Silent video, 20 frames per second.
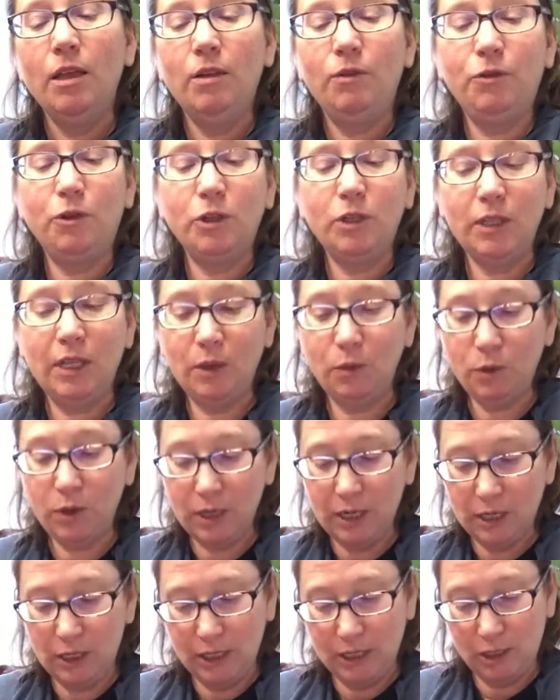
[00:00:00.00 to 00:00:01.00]
First thing we're
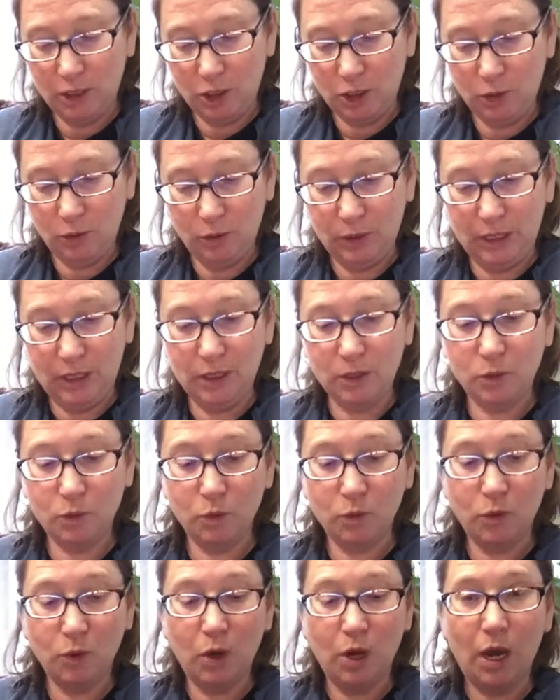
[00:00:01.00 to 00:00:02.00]
going to need to do is
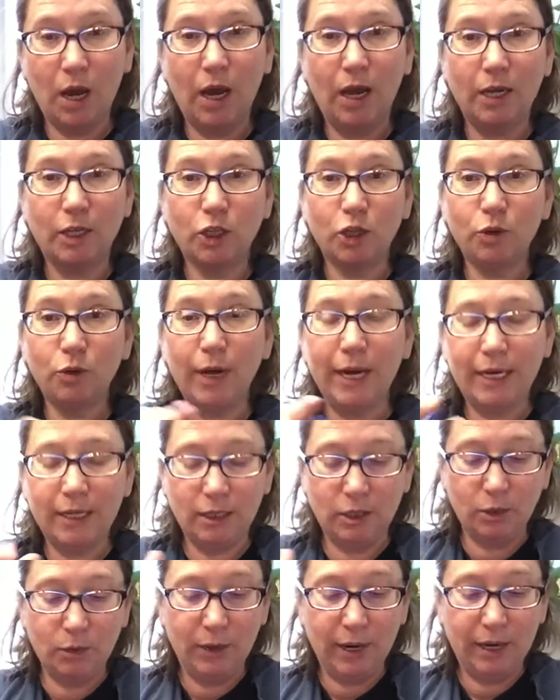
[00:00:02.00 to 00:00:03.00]
uh,
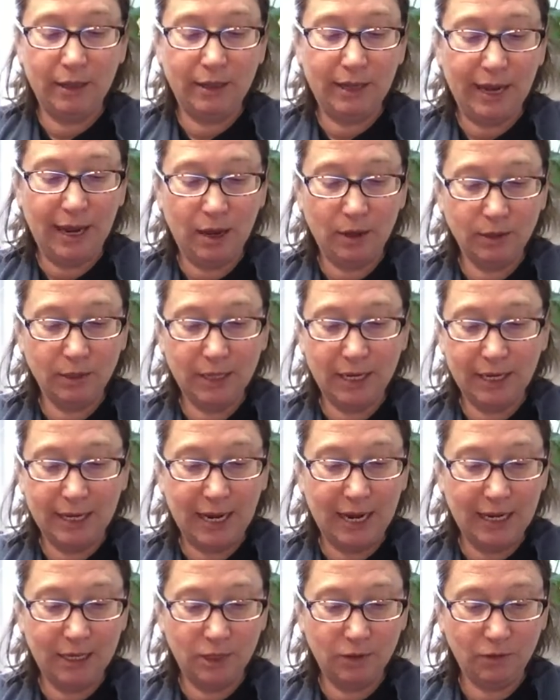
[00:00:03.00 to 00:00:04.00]
trace around the outside
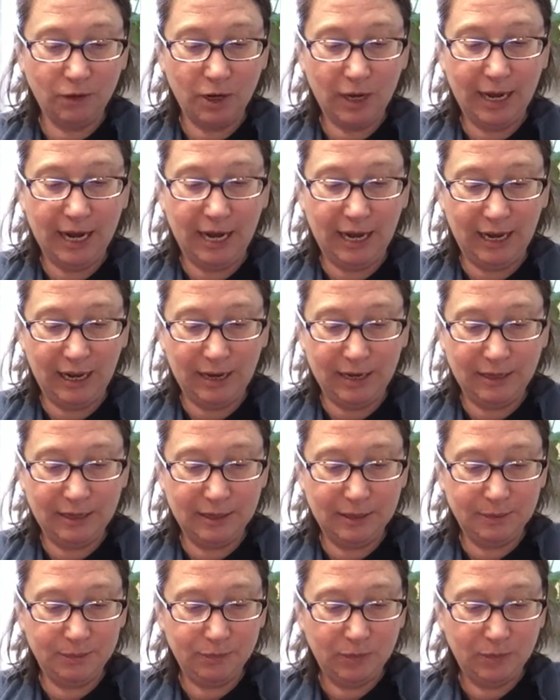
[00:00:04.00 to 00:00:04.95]
edge of our hand.